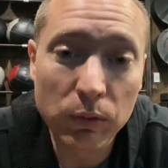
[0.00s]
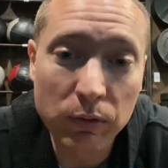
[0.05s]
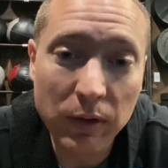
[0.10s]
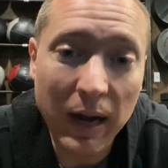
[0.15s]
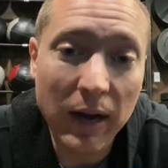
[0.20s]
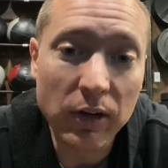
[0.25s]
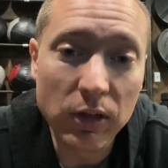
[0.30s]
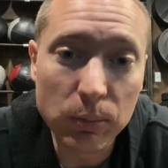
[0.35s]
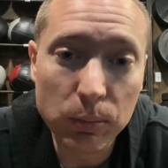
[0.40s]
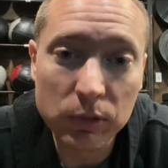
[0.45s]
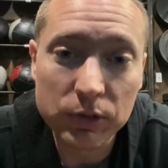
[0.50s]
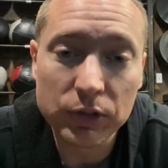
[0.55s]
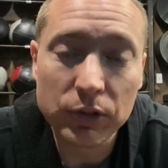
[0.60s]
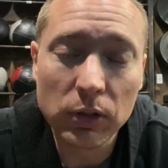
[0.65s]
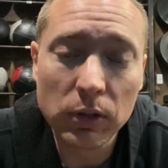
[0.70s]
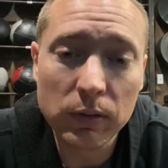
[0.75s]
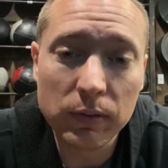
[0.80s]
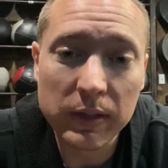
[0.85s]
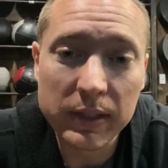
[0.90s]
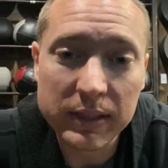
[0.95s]
valuable
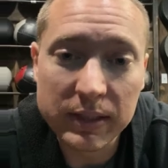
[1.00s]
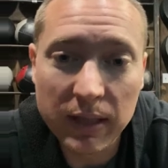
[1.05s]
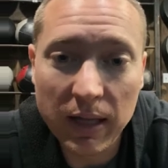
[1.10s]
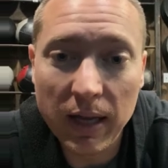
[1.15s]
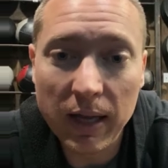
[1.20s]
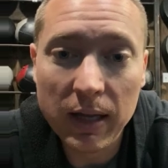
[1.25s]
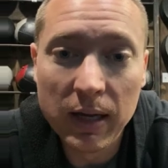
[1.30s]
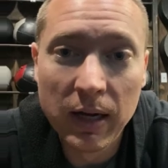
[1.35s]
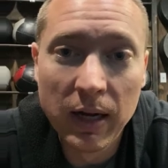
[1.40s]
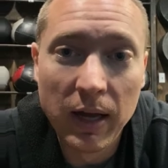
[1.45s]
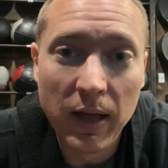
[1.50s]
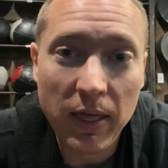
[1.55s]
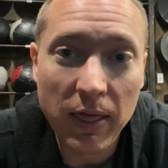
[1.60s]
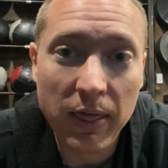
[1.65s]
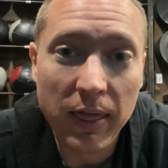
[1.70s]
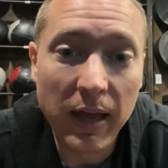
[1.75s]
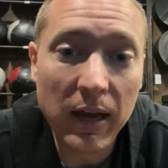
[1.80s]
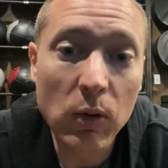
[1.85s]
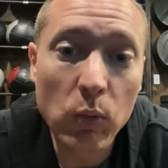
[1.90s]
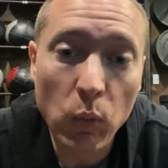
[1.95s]
service that
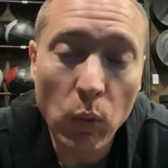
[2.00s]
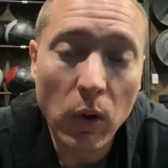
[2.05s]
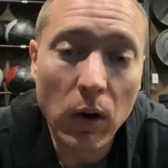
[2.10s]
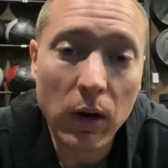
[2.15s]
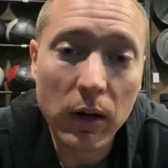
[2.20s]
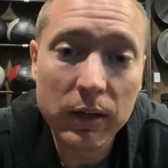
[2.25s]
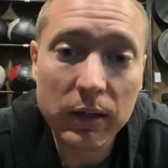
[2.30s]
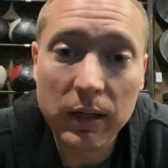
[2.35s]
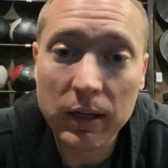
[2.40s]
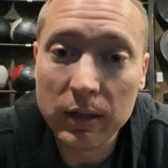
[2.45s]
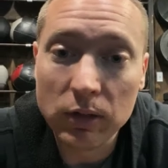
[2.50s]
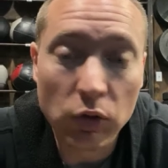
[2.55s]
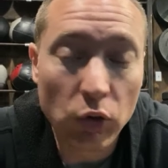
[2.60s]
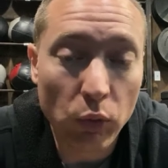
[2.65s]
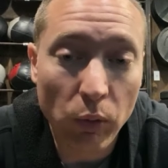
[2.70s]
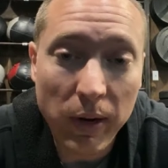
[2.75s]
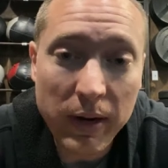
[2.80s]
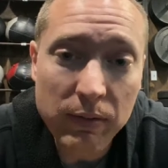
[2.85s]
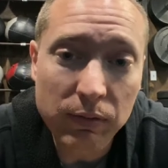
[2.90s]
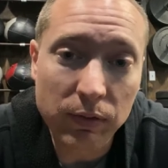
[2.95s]
they want and
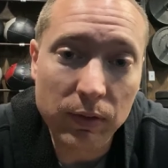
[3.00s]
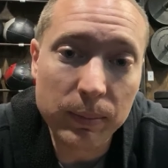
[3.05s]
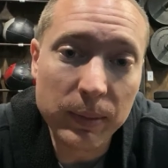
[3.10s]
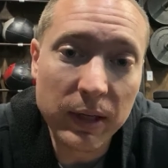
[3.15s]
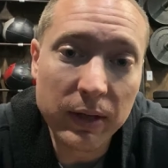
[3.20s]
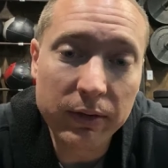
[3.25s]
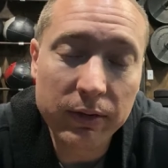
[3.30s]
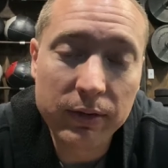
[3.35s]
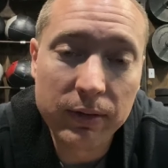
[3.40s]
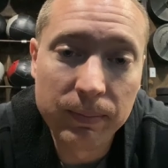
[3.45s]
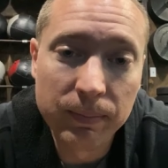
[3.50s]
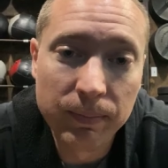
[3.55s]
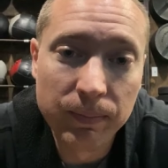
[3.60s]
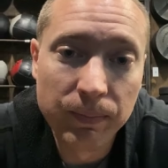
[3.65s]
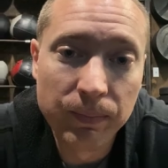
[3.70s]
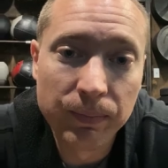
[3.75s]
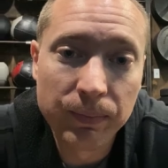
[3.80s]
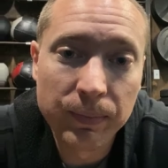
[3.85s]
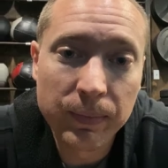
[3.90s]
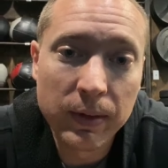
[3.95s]
crave from us.
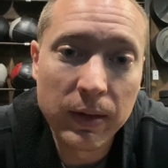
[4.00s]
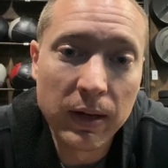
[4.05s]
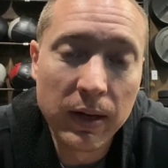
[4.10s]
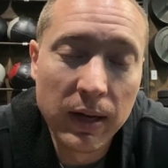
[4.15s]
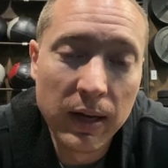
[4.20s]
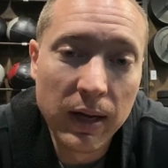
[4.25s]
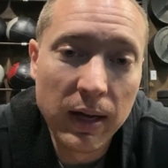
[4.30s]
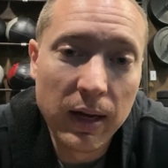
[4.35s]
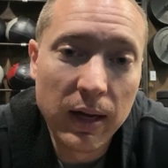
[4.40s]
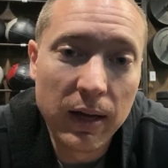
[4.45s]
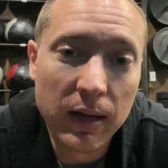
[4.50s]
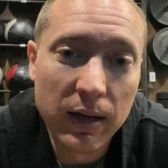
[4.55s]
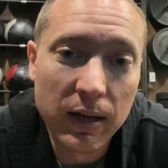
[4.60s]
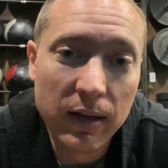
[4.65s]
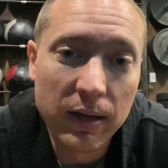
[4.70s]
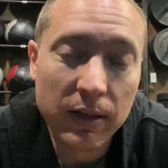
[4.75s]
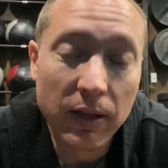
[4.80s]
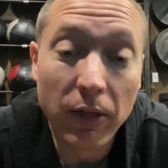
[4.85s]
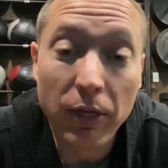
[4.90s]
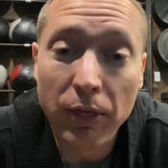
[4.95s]

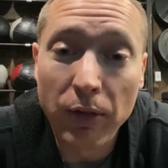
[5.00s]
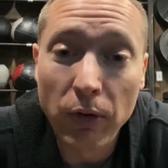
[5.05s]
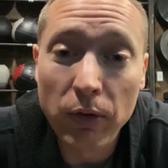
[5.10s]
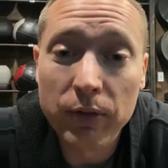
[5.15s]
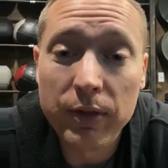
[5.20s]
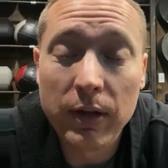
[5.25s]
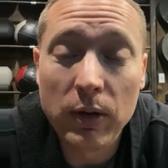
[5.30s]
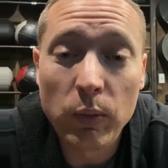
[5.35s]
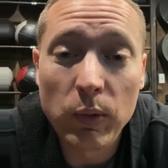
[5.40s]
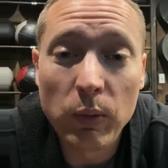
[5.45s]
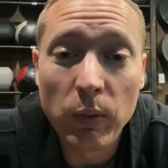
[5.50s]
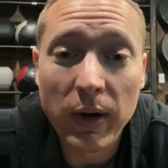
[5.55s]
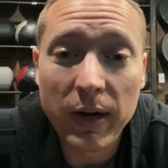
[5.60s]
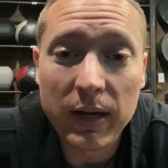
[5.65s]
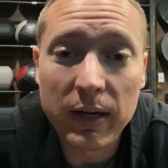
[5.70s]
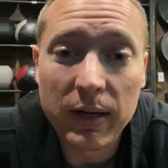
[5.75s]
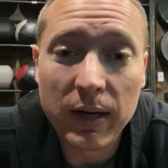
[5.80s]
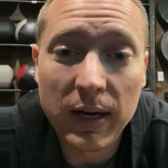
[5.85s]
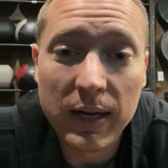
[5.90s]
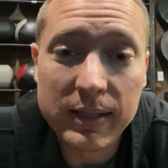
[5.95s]
The third thing we
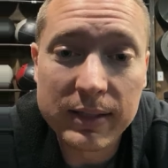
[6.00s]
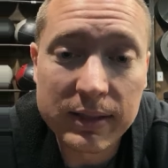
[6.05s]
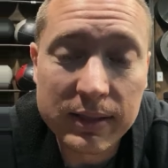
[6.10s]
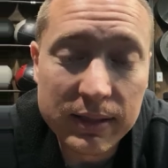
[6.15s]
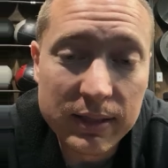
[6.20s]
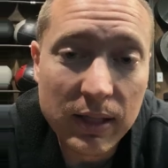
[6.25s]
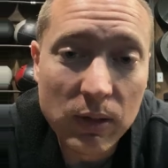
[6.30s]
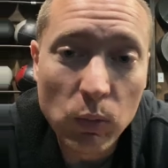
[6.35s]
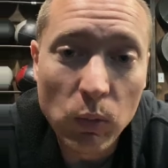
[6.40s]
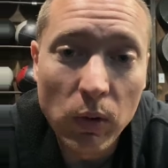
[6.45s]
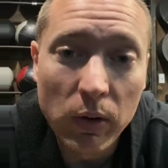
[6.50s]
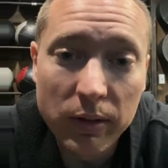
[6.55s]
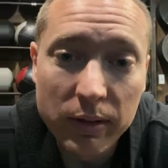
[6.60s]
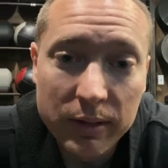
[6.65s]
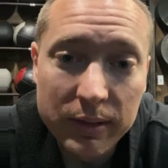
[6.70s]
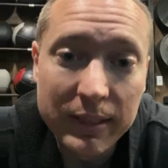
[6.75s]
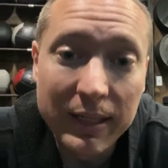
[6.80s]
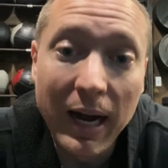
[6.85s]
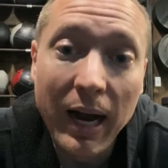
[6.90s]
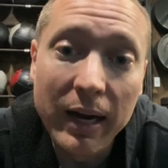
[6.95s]
recognize is they
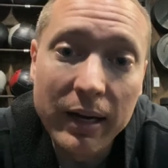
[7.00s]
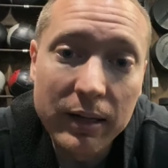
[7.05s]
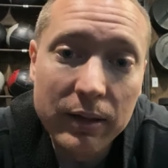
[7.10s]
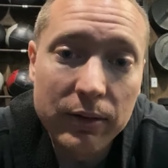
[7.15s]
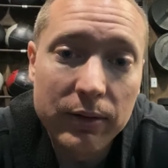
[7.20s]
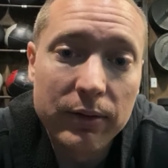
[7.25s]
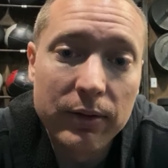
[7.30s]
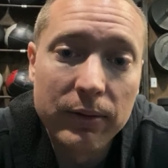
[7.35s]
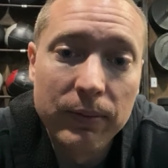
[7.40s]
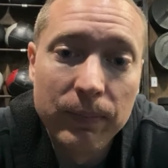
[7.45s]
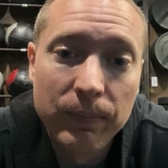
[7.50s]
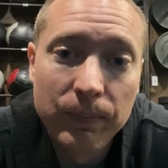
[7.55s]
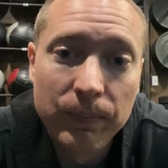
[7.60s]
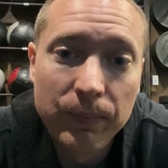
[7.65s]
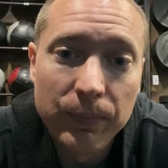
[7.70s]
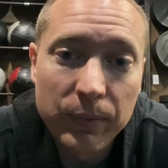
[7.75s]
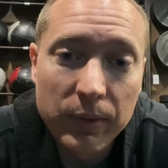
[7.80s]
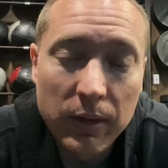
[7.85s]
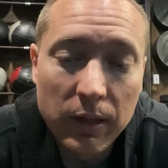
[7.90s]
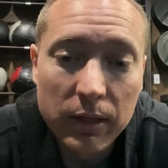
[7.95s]
wanted guidance.
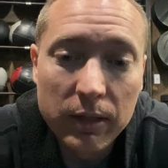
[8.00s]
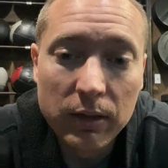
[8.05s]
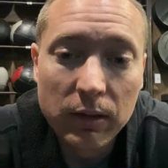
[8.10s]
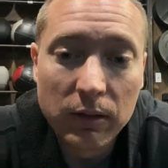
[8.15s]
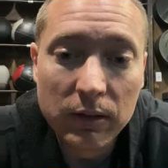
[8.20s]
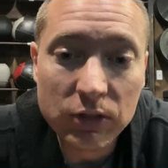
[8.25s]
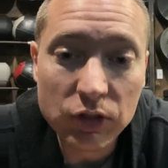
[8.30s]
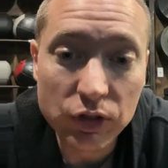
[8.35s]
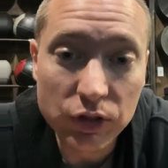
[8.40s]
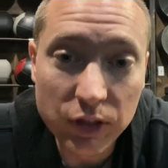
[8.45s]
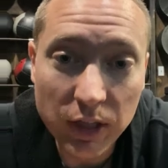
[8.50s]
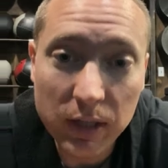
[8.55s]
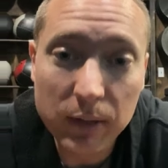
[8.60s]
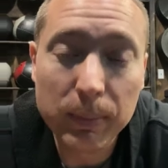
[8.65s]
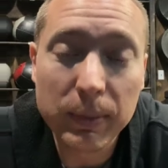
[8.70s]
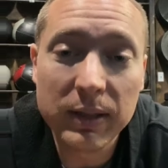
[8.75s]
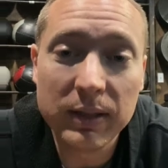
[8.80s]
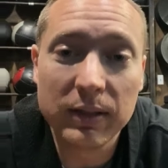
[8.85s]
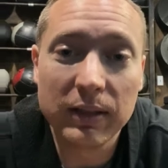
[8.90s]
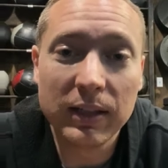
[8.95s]
They
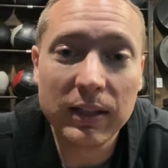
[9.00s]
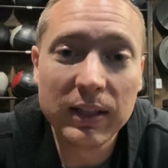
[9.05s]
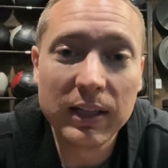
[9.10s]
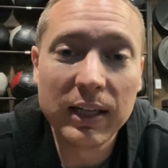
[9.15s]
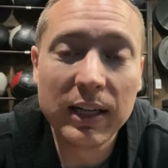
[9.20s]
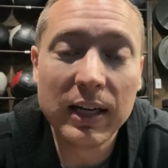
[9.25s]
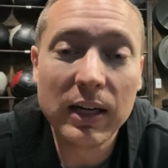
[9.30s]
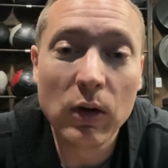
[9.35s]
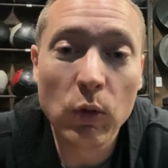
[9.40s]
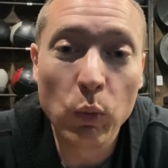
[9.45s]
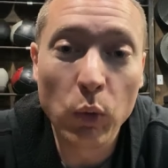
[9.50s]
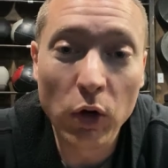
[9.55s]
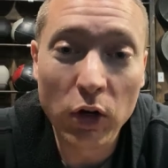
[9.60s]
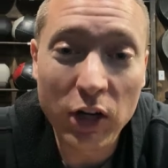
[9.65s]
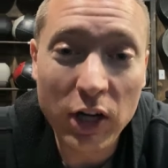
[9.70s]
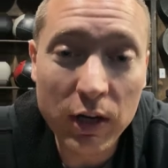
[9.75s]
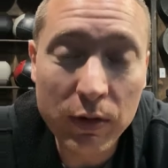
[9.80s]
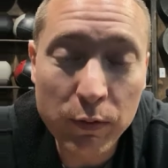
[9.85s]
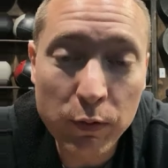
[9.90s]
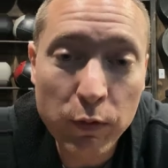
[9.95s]
legitimately were
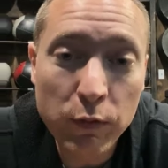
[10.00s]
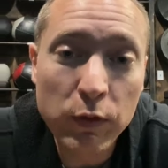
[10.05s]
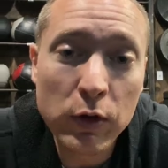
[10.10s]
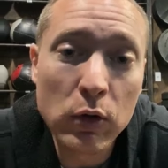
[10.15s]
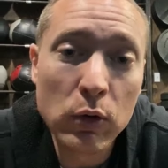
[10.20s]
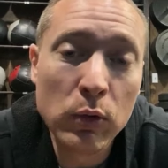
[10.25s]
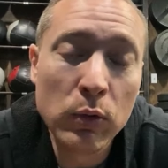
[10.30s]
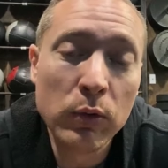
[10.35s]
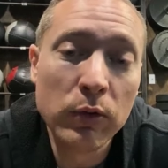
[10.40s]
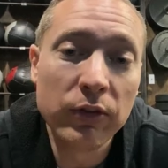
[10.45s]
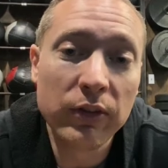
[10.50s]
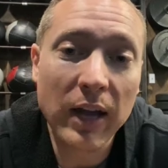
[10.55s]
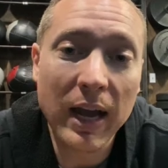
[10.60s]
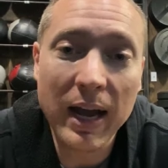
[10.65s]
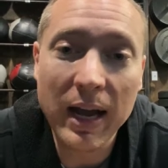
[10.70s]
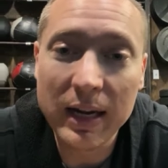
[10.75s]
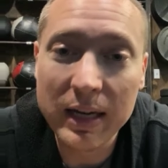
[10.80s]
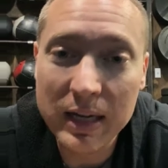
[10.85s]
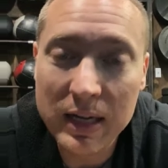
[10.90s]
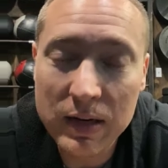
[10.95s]
confused,
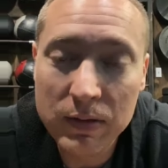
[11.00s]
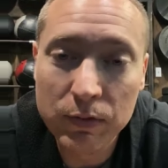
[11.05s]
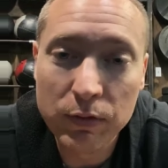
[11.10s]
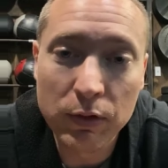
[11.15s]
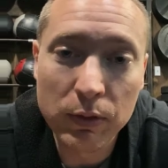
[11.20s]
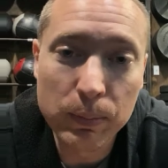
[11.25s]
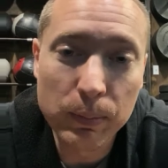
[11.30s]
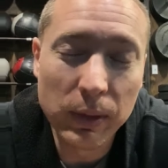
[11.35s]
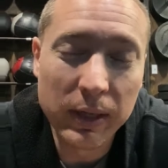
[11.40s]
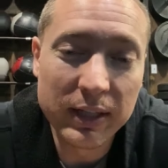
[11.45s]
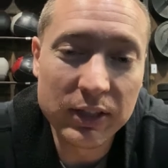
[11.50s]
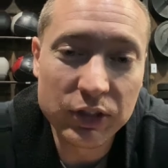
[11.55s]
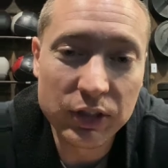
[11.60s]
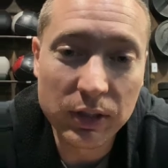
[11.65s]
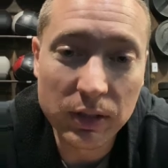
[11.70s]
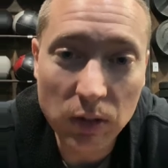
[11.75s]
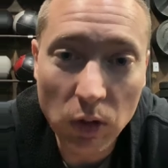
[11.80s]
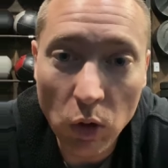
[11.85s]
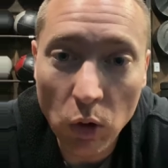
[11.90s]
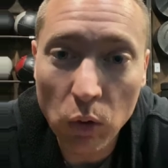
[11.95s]
had
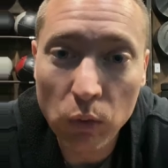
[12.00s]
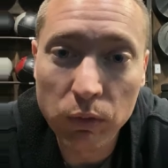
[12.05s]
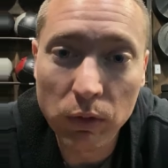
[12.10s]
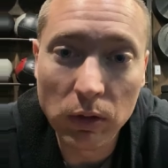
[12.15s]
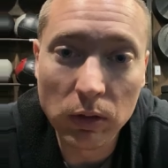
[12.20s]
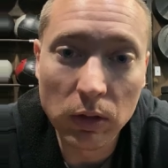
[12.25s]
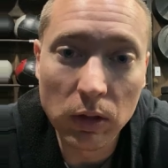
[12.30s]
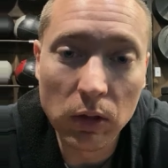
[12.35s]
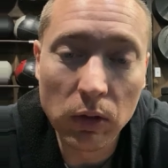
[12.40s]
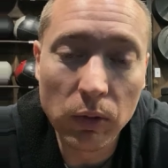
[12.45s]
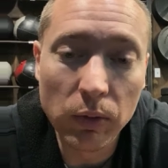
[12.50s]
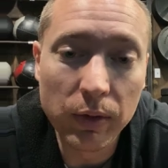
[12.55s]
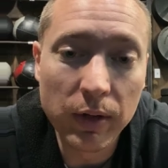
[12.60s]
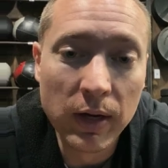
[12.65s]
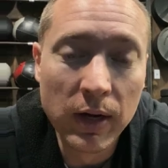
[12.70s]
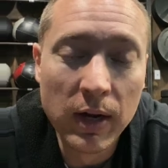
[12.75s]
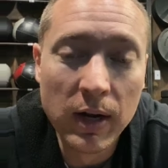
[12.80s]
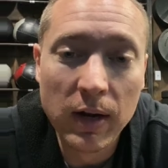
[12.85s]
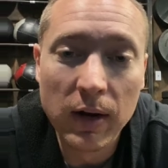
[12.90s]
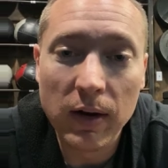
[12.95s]
information overload
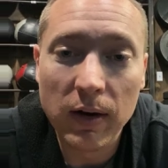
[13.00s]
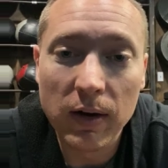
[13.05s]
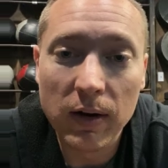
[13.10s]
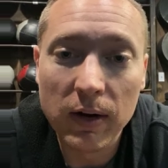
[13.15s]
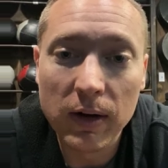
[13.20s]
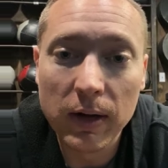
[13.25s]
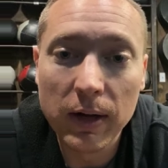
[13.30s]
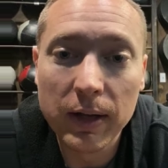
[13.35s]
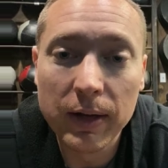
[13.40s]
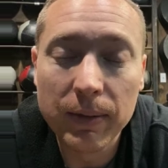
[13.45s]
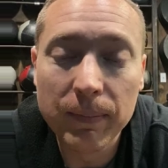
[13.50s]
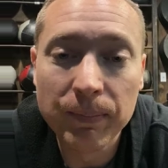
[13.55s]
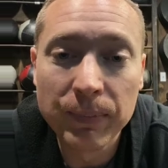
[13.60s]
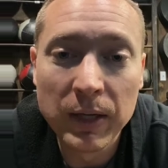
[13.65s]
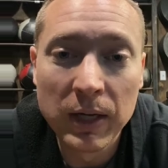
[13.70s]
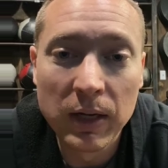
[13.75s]
on